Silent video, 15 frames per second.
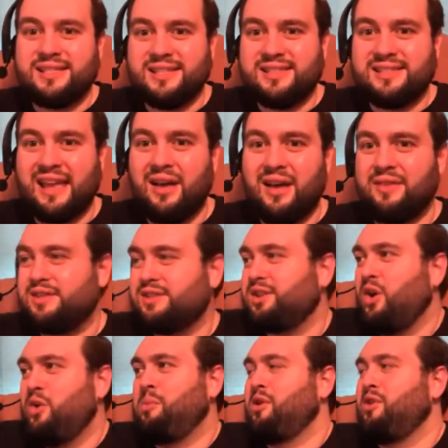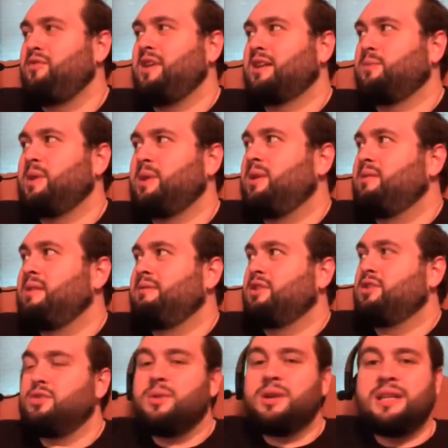itself. It's so perfect. We don't even have to
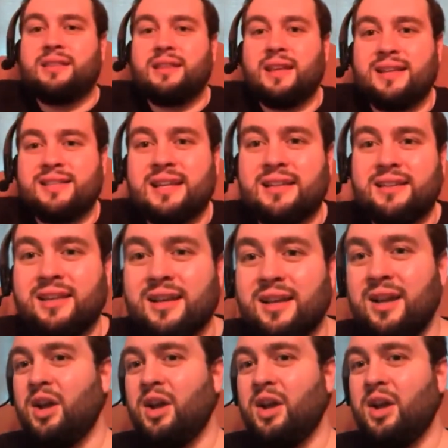do anything. It's not that